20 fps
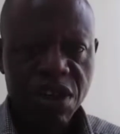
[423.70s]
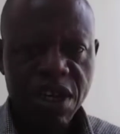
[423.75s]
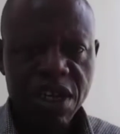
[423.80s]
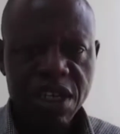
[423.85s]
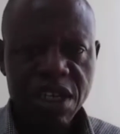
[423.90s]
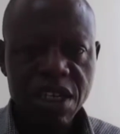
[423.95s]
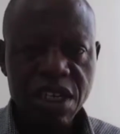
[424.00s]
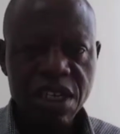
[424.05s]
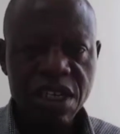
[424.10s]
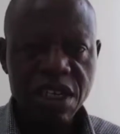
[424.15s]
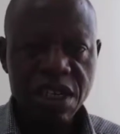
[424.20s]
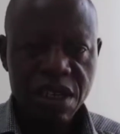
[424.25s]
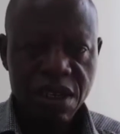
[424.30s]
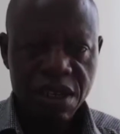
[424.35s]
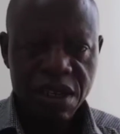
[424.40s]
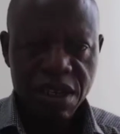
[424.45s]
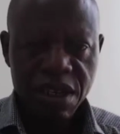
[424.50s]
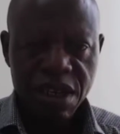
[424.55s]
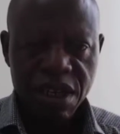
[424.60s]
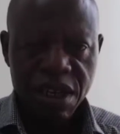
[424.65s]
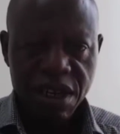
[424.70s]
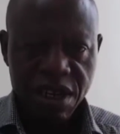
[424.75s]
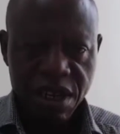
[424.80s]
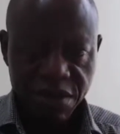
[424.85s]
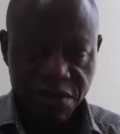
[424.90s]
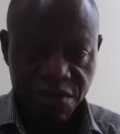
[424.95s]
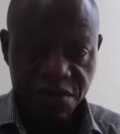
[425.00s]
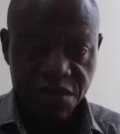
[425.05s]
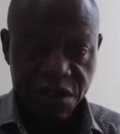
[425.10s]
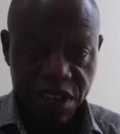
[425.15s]
That is
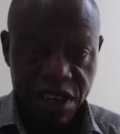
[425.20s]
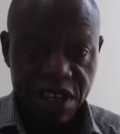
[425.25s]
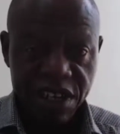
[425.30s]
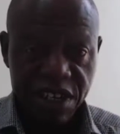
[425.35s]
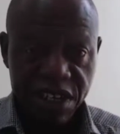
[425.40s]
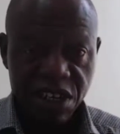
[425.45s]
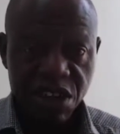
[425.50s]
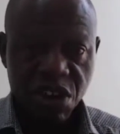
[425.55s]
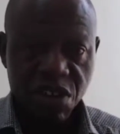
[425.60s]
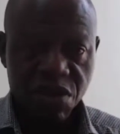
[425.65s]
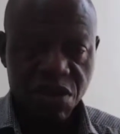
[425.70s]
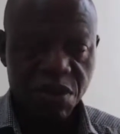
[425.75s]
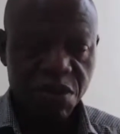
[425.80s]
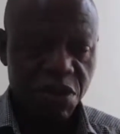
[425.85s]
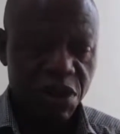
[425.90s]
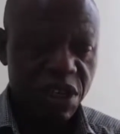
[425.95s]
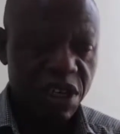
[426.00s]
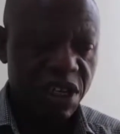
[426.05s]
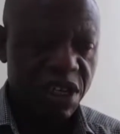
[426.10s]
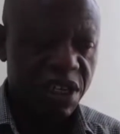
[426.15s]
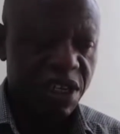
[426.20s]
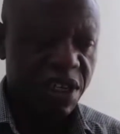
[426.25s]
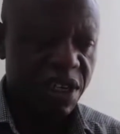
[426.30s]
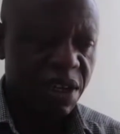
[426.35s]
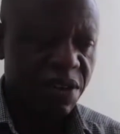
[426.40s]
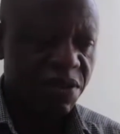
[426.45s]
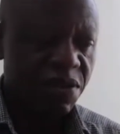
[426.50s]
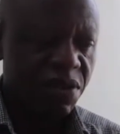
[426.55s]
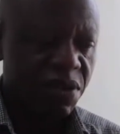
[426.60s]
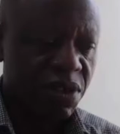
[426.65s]
the financing of the project
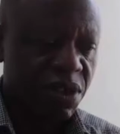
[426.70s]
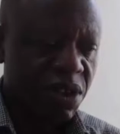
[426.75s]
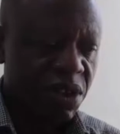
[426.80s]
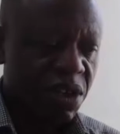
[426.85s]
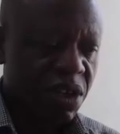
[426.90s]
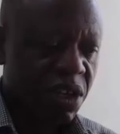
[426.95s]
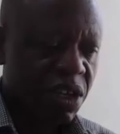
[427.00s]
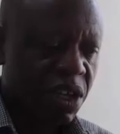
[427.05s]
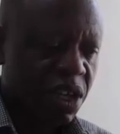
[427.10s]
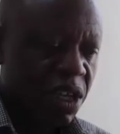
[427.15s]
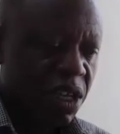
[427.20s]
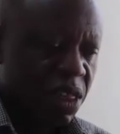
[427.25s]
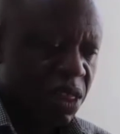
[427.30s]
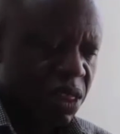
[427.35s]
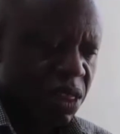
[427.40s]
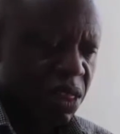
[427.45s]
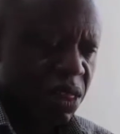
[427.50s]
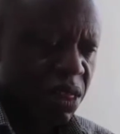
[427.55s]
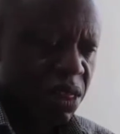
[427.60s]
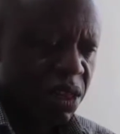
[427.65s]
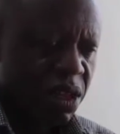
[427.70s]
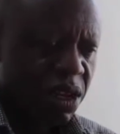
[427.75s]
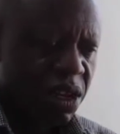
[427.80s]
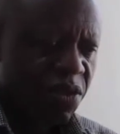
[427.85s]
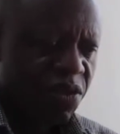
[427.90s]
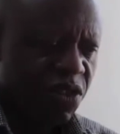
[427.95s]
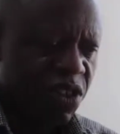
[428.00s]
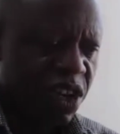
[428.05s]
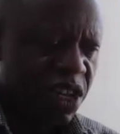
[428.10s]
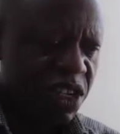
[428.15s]
itself.
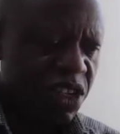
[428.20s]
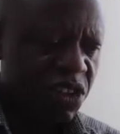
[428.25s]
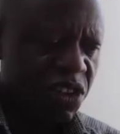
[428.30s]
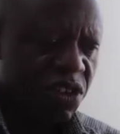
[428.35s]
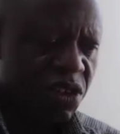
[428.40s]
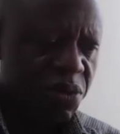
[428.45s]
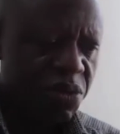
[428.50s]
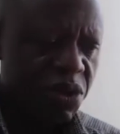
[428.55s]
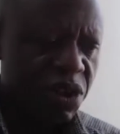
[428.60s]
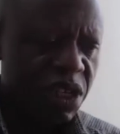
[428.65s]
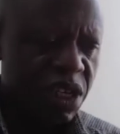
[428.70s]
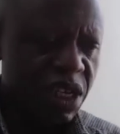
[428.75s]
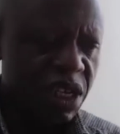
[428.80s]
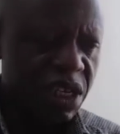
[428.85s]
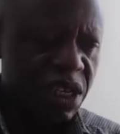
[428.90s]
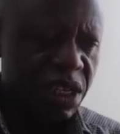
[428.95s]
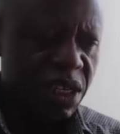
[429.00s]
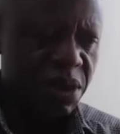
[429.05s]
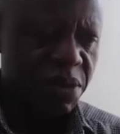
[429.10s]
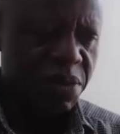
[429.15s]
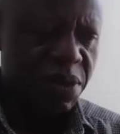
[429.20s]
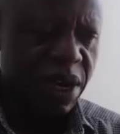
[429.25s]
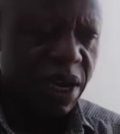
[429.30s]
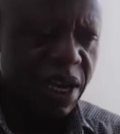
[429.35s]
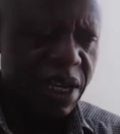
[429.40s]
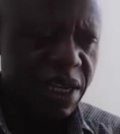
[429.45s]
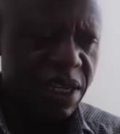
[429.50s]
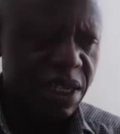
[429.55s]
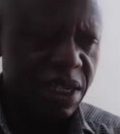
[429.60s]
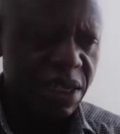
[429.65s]
The financing of the project
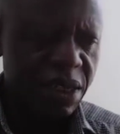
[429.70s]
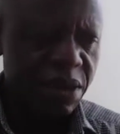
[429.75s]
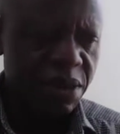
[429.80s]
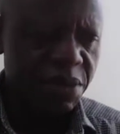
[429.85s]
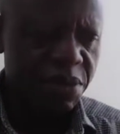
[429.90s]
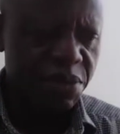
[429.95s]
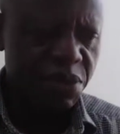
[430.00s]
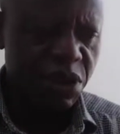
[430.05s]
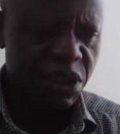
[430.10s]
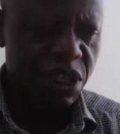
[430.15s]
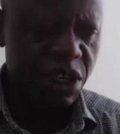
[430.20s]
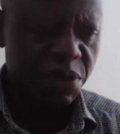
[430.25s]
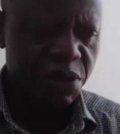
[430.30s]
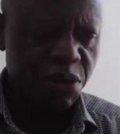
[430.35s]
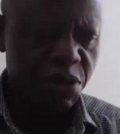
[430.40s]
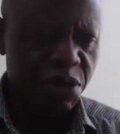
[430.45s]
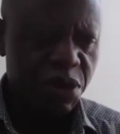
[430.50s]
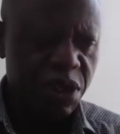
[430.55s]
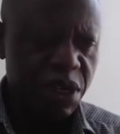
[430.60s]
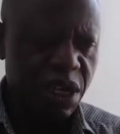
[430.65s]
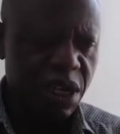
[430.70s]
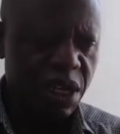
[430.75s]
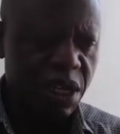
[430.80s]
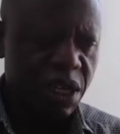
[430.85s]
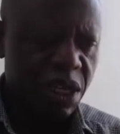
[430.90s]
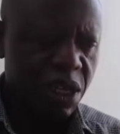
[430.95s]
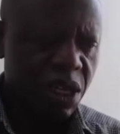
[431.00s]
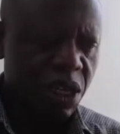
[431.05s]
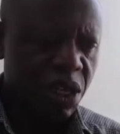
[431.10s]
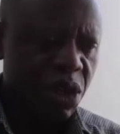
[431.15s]
by the project proposer
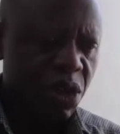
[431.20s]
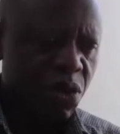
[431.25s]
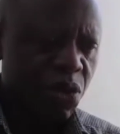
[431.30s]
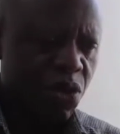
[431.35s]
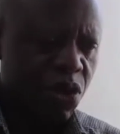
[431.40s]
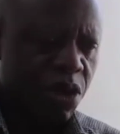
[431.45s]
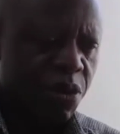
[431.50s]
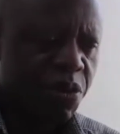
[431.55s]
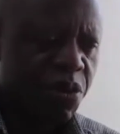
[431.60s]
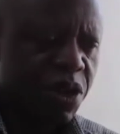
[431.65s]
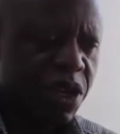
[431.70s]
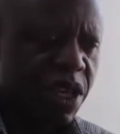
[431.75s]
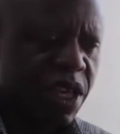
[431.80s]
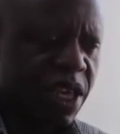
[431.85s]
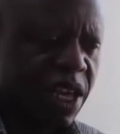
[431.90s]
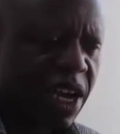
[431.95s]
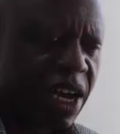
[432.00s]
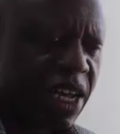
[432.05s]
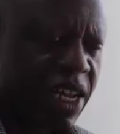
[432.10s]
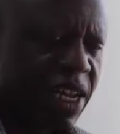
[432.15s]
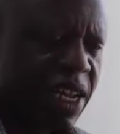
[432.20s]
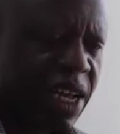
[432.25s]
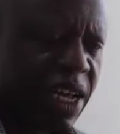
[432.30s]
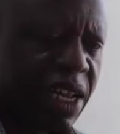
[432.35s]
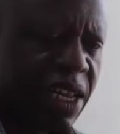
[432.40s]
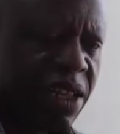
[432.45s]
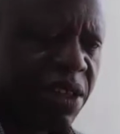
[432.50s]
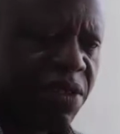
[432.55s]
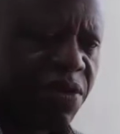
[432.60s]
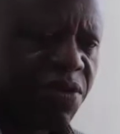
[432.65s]
will be
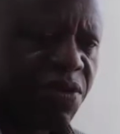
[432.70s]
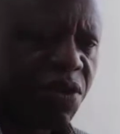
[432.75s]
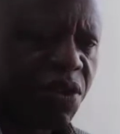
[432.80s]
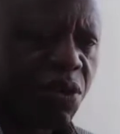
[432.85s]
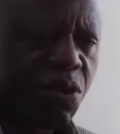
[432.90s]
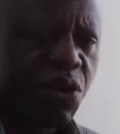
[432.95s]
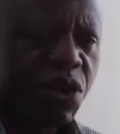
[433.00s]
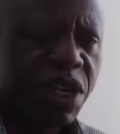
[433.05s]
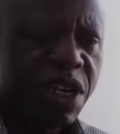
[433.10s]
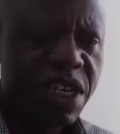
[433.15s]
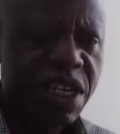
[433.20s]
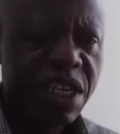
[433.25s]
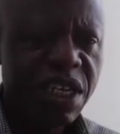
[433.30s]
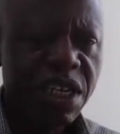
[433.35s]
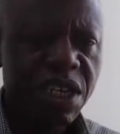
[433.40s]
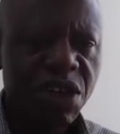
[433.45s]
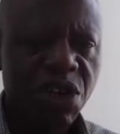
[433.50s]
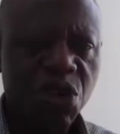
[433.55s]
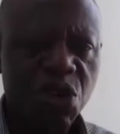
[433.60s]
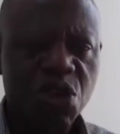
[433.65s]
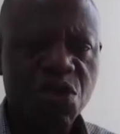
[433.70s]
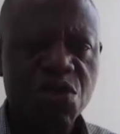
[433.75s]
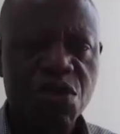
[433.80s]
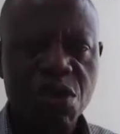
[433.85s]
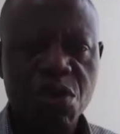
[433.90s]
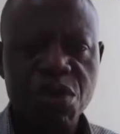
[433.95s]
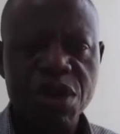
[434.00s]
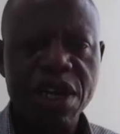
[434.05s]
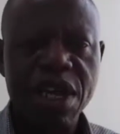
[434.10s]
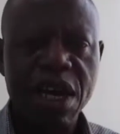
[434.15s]
either from within or
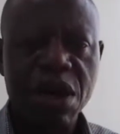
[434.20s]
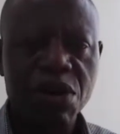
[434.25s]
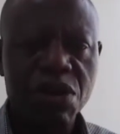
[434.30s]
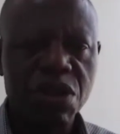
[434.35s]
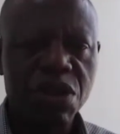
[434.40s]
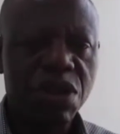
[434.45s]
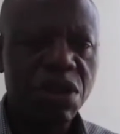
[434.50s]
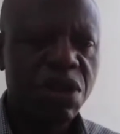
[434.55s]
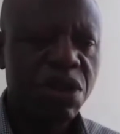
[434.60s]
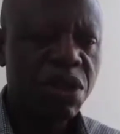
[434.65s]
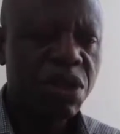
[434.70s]
from without.